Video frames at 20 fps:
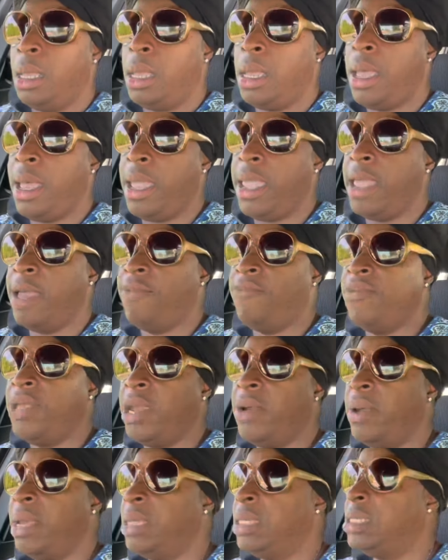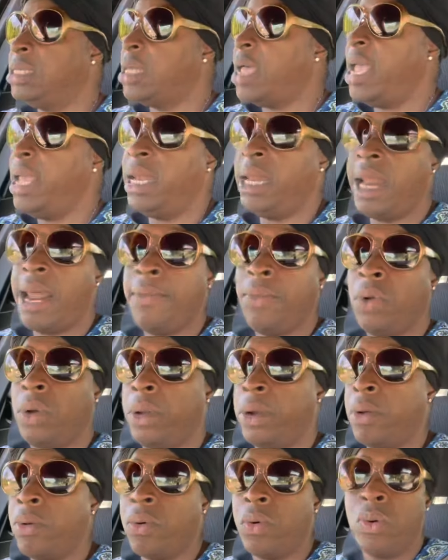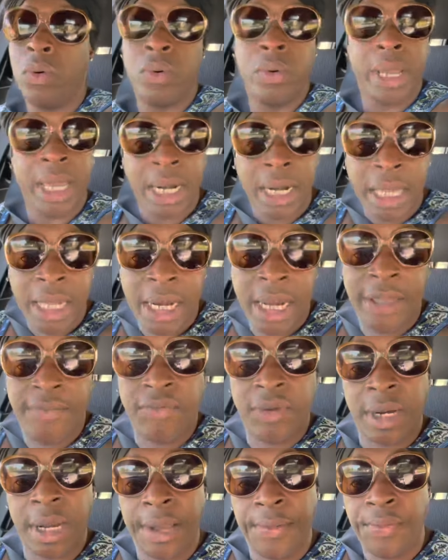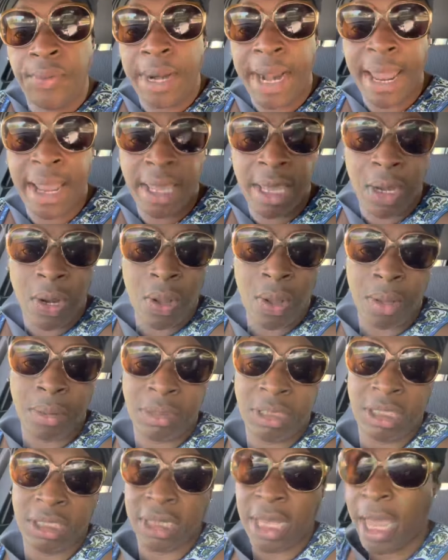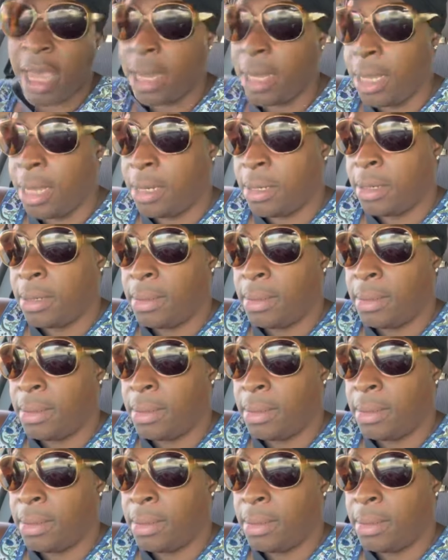I am very excited. I'm going to really live it up when I get home to Zion.